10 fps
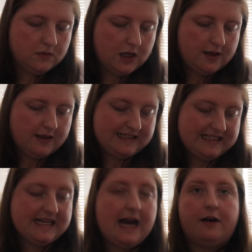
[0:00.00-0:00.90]
they
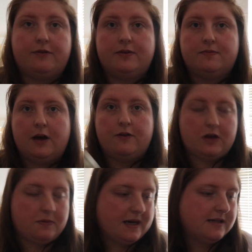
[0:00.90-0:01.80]
did have a
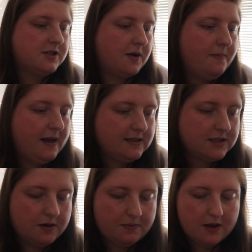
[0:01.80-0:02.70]
few bits. So I picked up